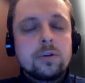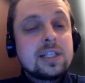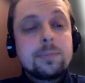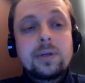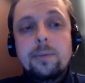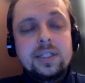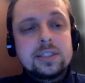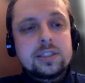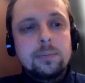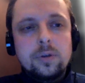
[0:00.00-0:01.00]
or some
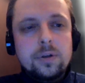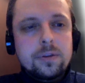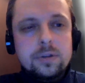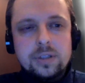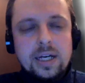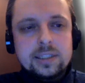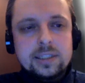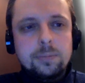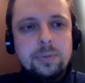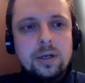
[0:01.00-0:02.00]
companies are more
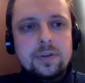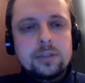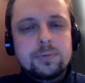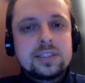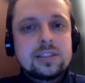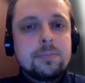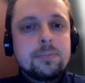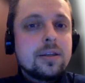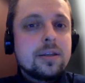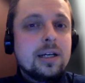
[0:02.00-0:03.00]
enthusiastic about that, whereas some
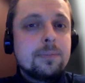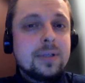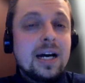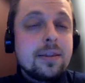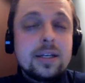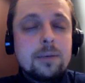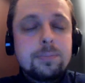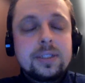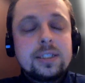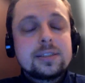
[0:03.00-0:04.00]
other com- other
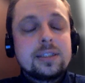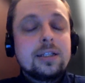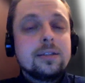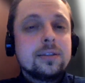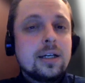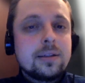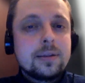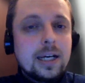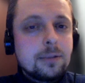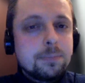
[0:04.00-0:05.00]
companies are not
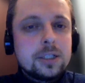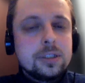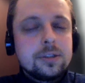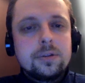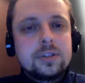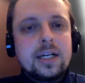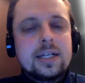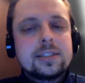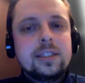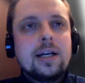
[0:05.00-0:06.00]
that much
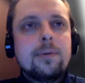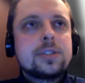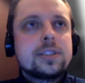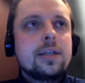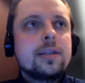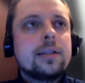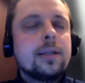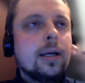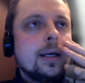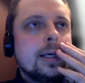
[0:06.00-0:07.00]
enthusiastic. I would say that,
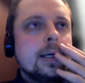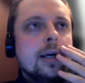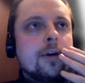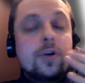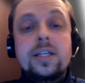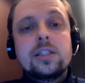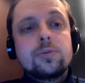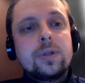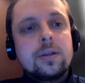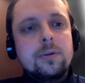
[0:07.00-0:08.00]
for
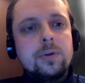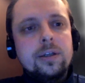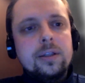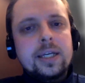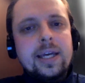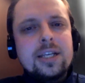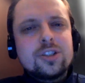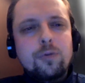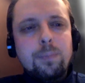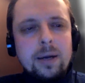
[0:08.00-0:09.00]
instance, with in the
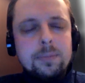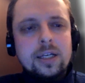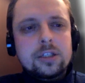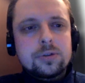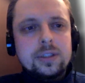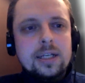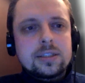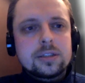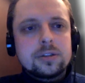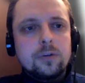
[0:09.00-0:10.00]
case of PEM
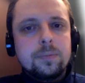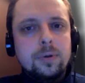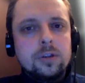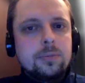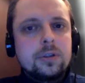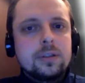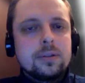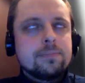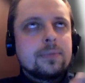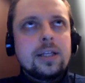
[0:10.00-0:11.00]
electrolyzers or polymer
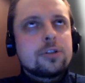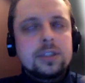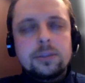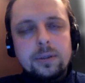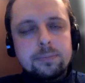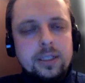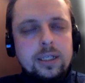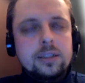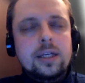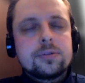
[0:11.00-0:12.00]
electrolyte
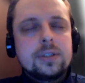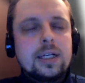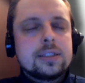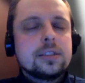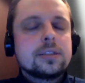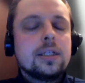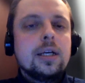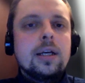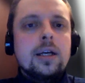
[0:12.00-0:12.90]
membrane electrolyzers,